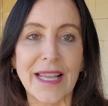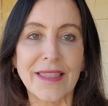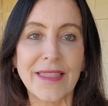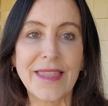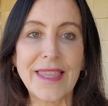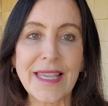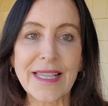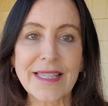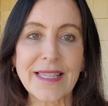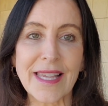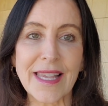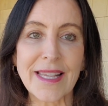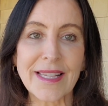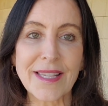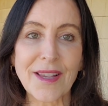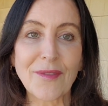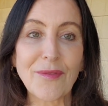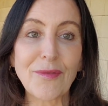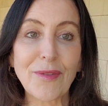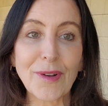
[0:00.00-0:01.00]
This
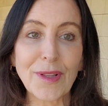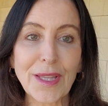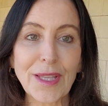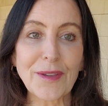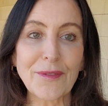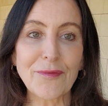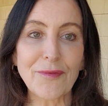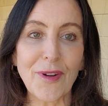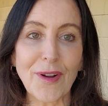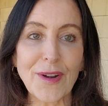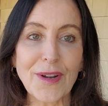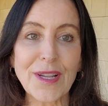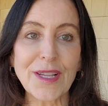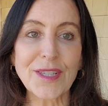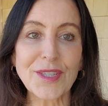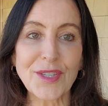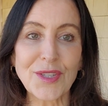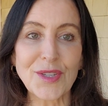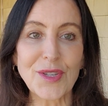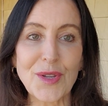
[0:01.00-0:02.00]
is a fully
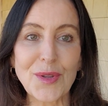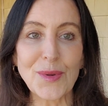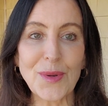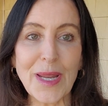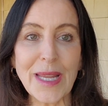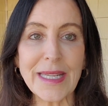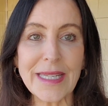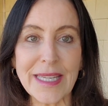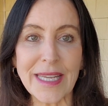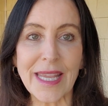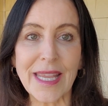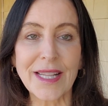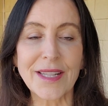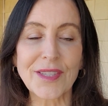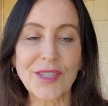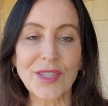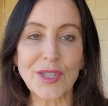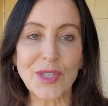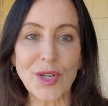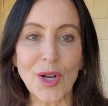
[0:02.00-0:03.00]
furnished unit.
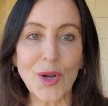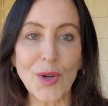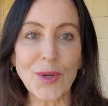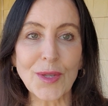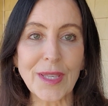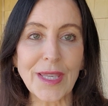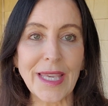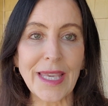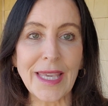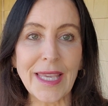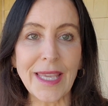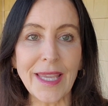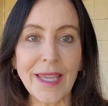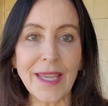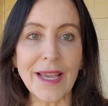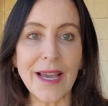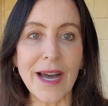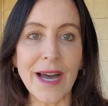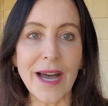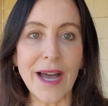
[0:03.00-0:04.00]
It's
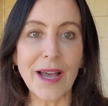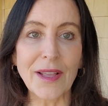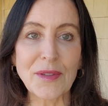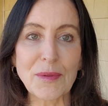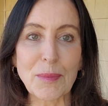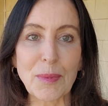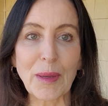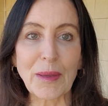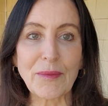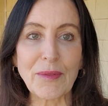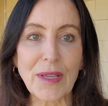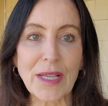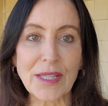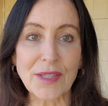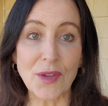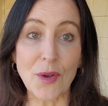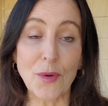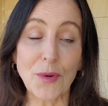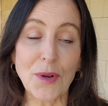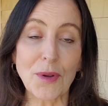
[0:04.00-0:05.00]
turnkey. Uh, the
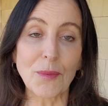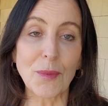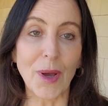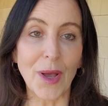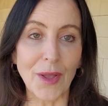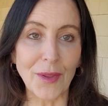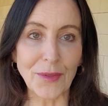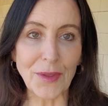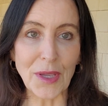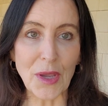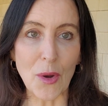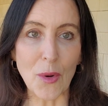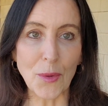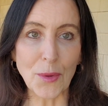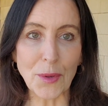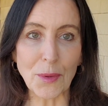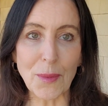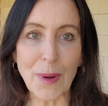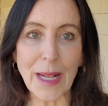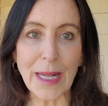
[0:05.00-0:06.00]
previous owner, well, the
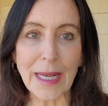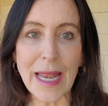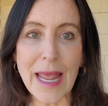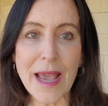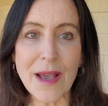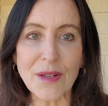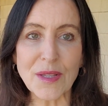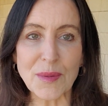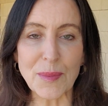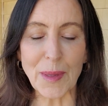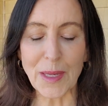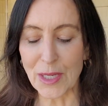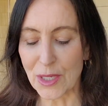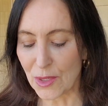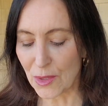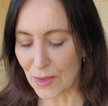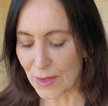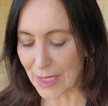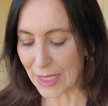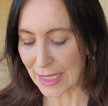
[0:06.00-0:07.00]
owner right now has been
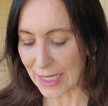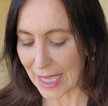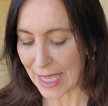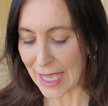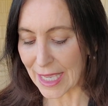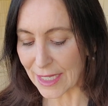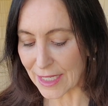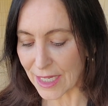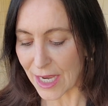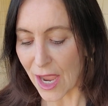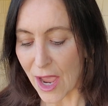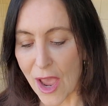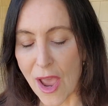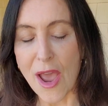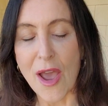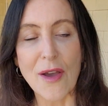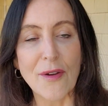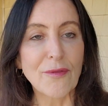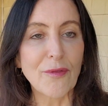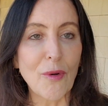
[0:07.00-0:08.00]
using it
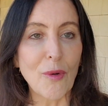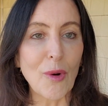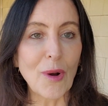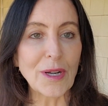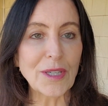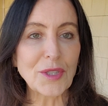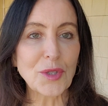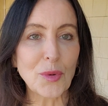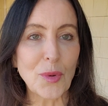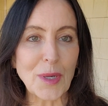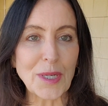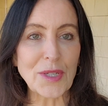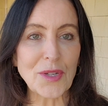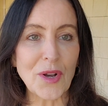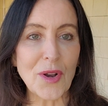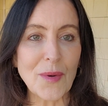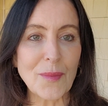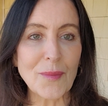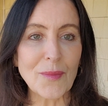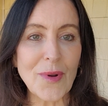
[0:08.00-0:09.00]
for
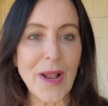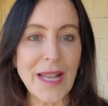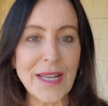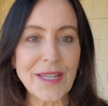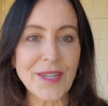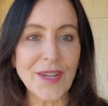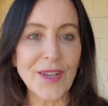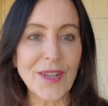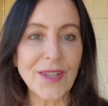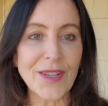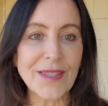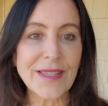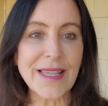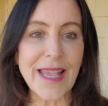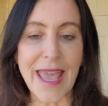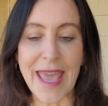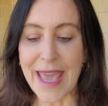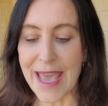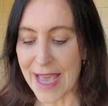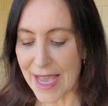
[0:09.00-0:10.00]
short-term rentals
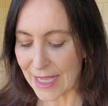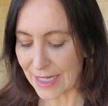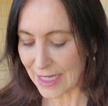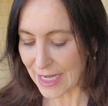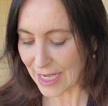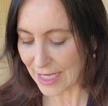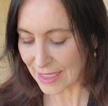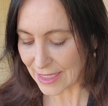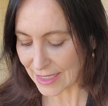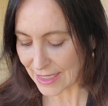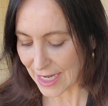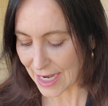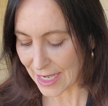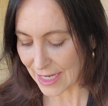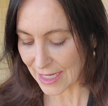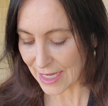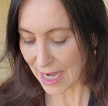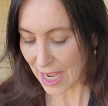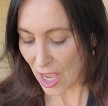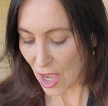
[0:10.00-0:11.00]
and has
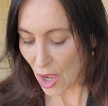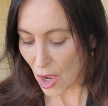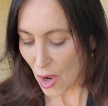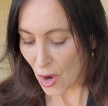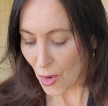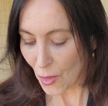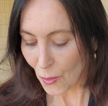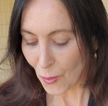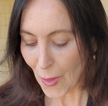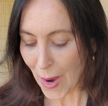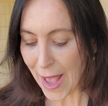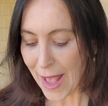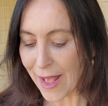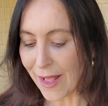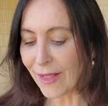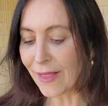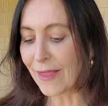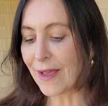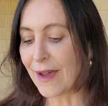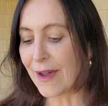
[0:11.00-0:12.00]
done
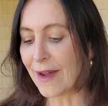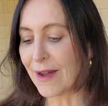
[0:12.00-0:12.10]
well.